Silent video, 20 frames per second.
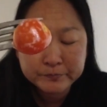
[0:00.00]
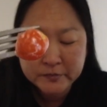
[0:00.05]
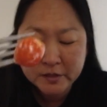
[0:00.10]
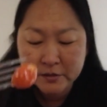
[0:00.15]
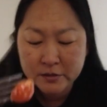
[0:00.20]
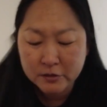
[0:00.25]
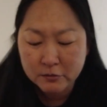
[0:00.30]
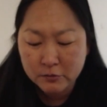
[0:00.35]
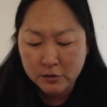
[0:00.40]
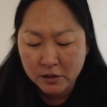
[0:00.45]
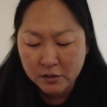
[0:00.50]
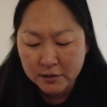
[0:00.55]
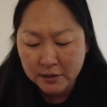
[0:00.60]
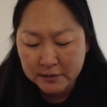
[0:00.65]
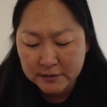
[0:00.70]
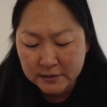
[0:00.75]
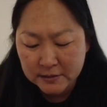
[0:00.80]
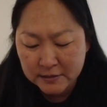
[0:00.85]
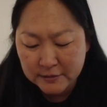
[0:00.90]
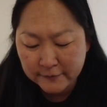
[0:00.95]
So all
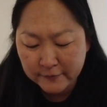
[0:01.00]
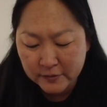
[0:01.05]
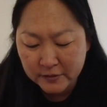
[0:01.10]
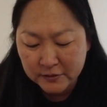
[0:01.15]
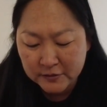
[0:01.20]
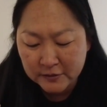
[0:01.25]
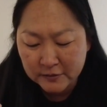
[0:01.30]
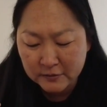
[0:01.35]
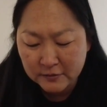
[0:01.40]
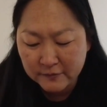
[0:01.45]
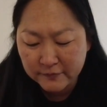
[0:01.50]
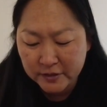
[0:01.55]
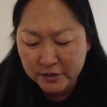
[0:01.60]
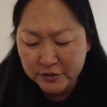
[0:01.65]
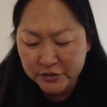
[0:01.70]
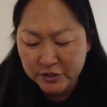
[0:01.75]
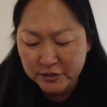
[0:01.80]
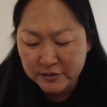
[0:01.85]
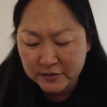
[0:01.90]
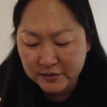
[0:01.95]
kinds of different colored
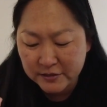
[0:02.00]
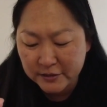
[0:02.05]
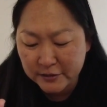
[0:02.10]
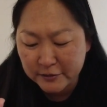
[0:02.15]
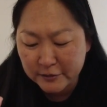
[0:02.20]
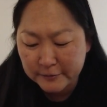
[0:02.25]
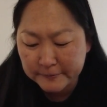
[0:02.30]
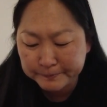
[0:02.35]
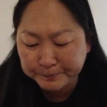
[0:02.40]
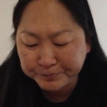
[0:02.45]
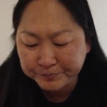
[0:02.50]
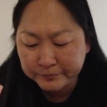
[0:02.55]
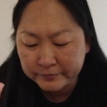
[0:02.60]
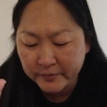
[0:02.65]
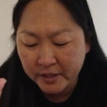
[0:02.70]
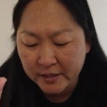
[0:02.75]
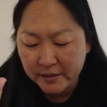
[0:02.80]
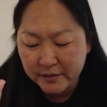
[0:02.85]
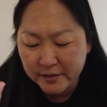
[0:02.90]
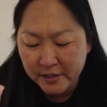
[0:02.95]
veggies in here.
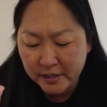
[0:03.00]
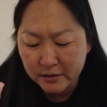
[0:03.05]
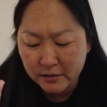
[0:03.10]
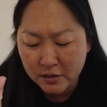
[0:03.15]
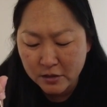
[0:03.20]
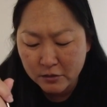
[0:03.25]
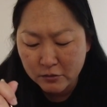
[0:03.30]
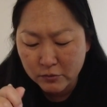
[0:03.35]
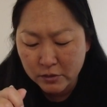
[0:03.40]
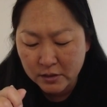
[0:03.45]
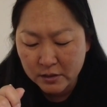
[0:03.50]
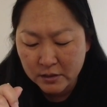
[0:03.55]
Yellow,